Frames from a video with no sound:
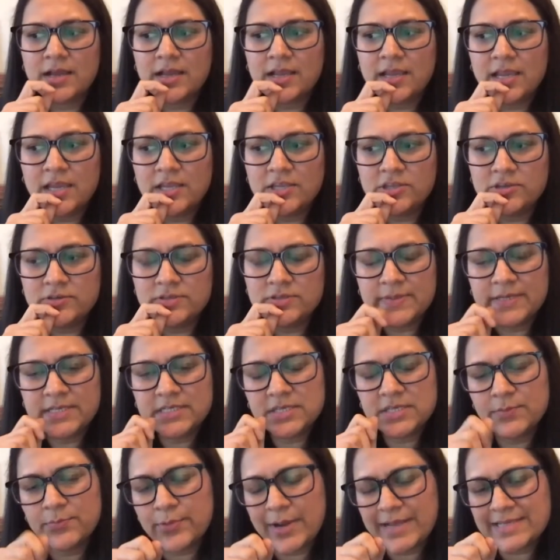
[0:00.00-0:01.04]
can you speak
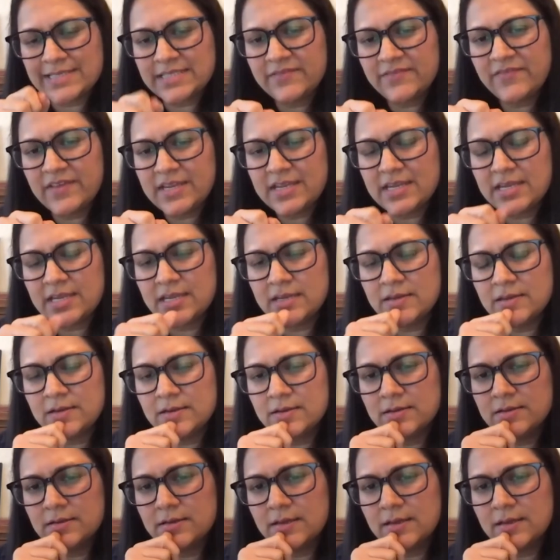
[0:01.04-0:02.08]
to breastfeeding
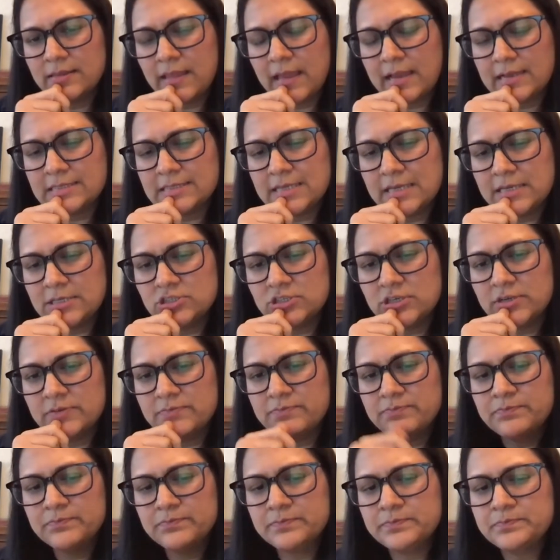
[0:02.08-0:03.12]
and
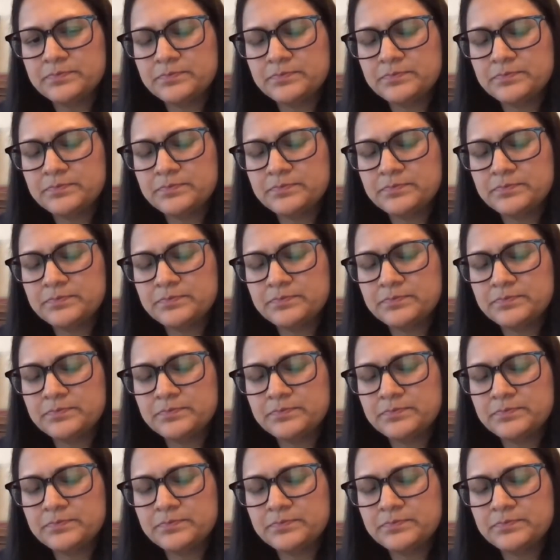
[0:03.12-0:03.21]
lactation?